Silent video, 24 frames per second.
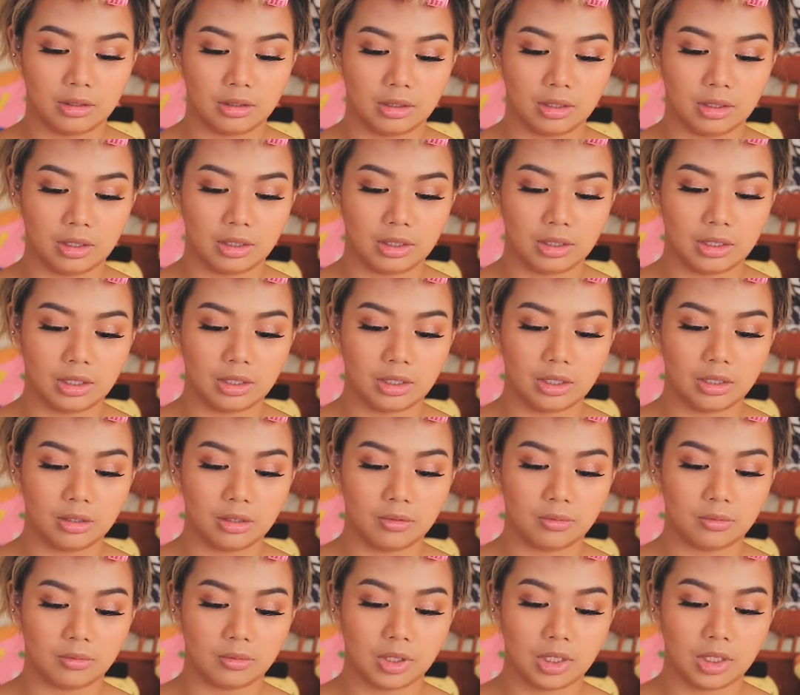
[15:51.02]
it did
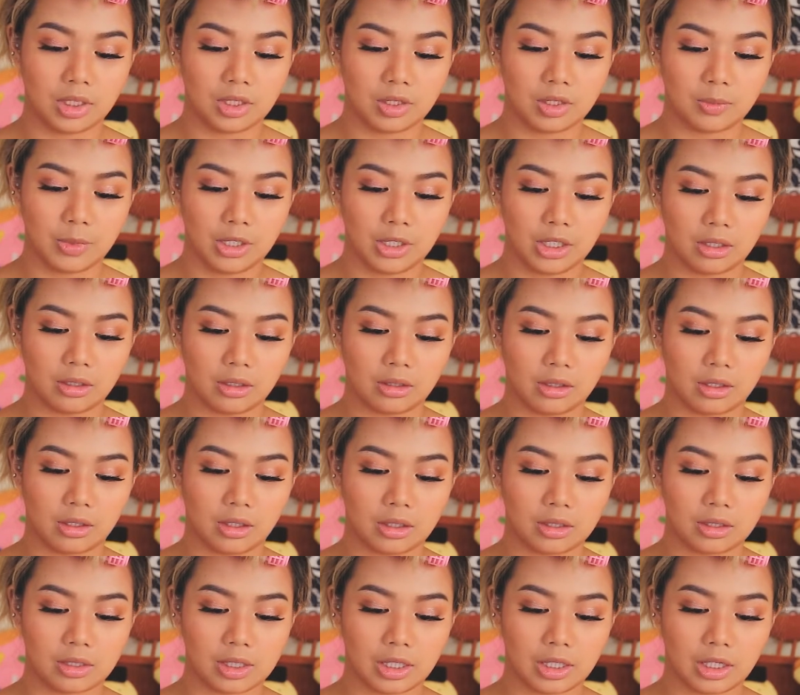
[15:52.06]
reach me a
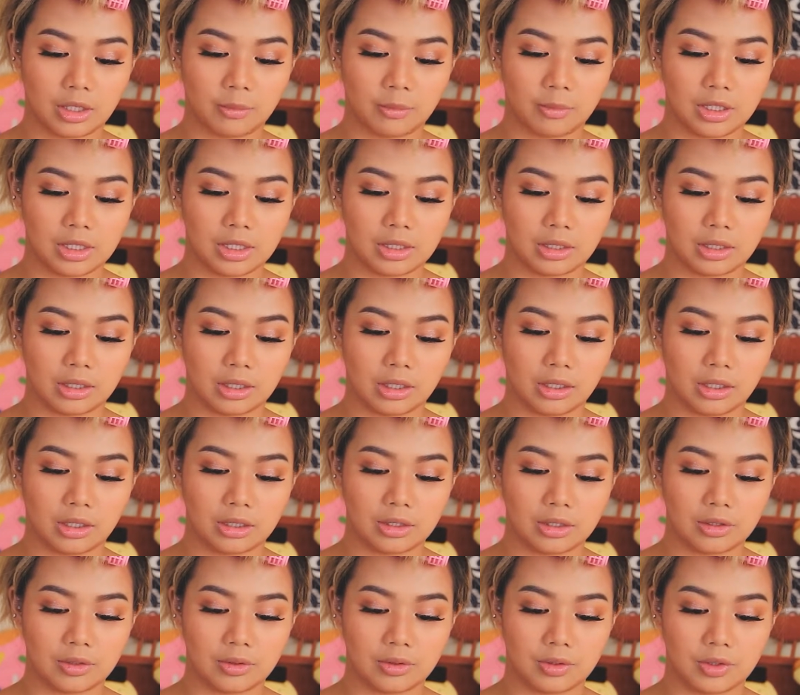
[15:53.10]
long time until I
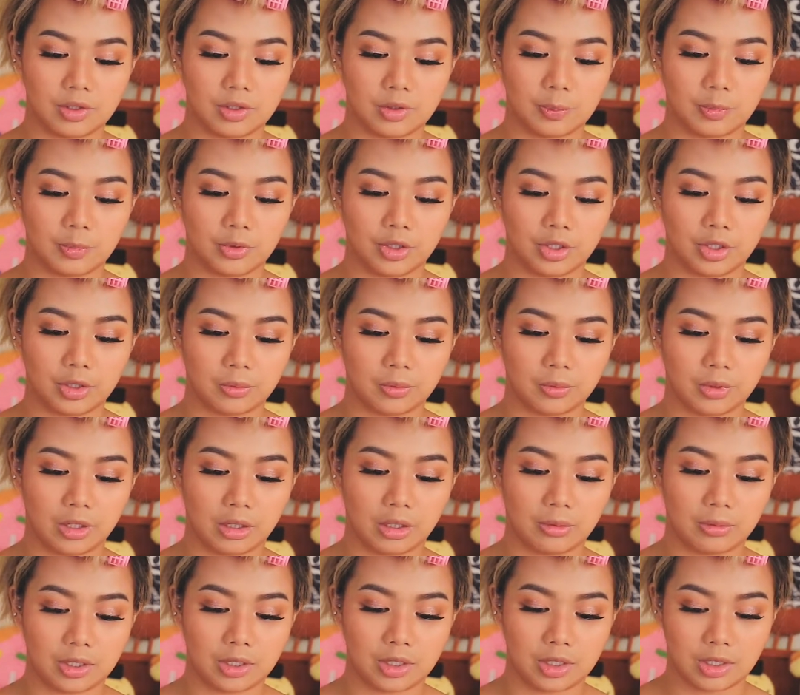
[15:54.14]
got to this point where I
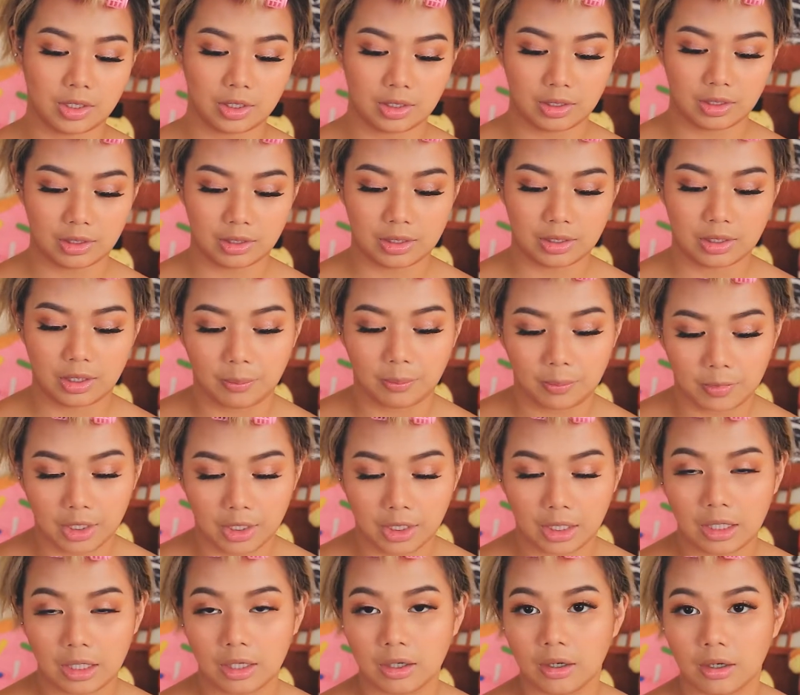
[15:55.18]
was just
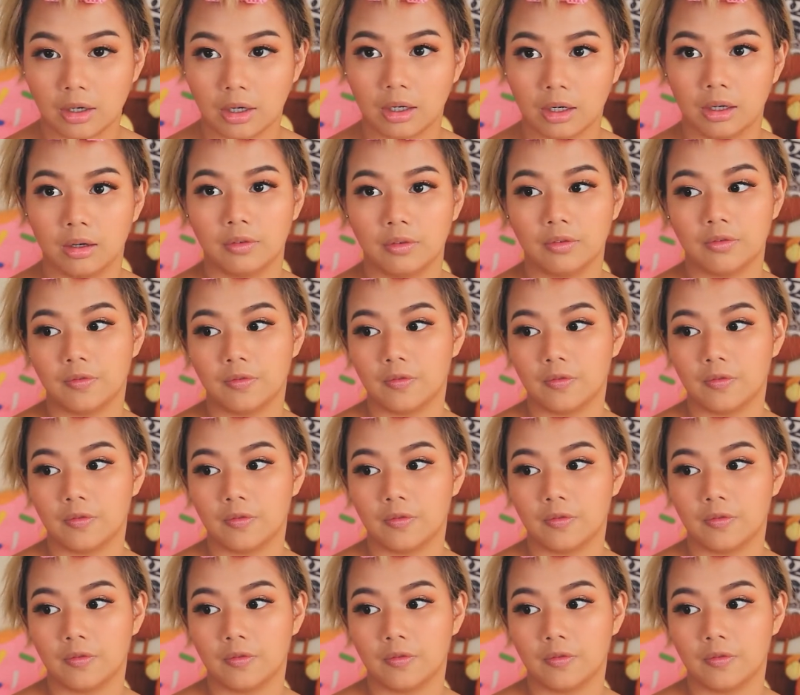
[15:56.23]
accepting of,